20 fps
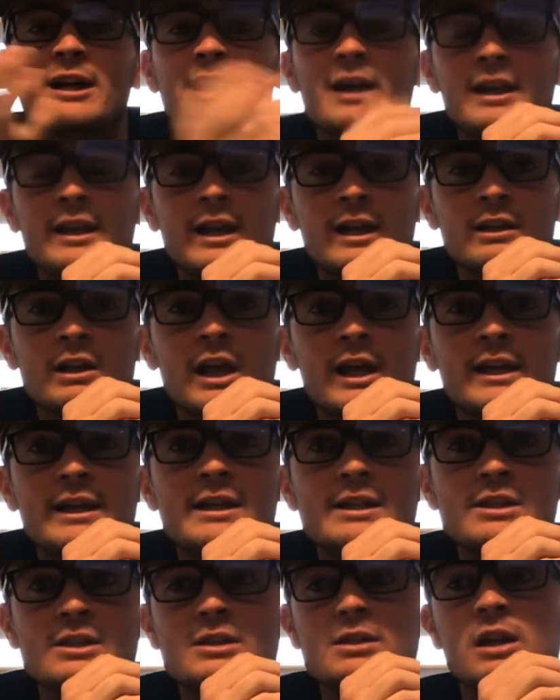that I
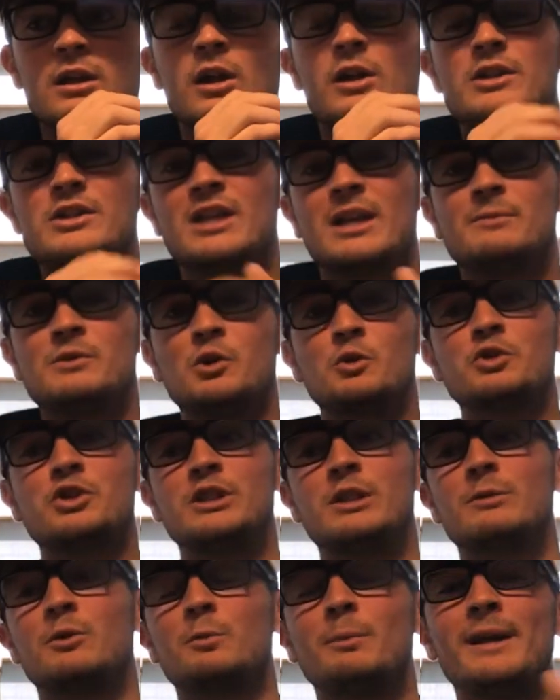like is, a lot of times you'll
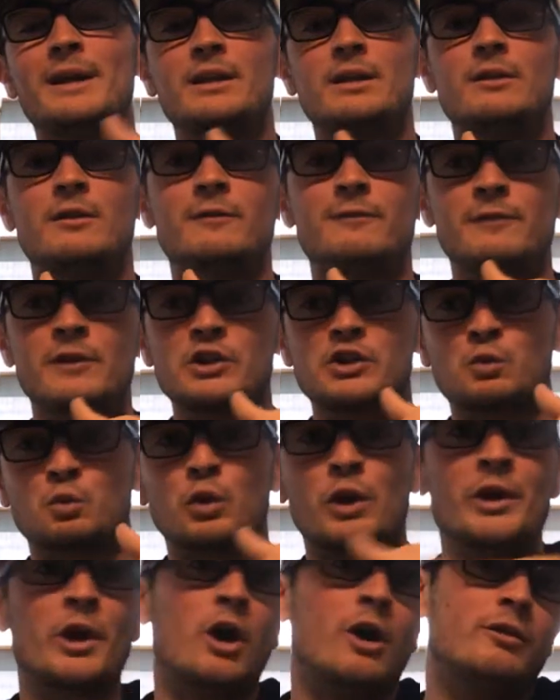see the fish
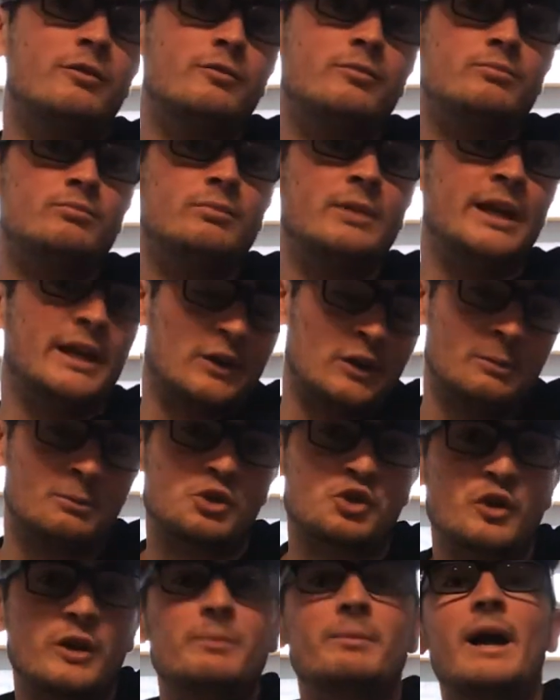run off and
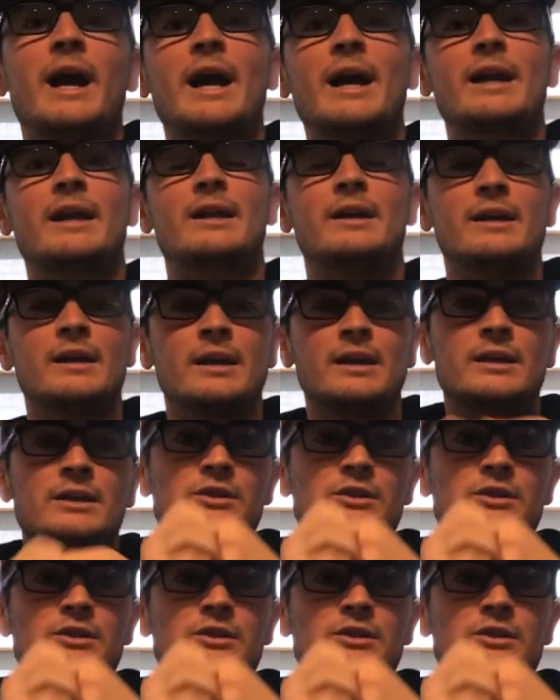come straight back.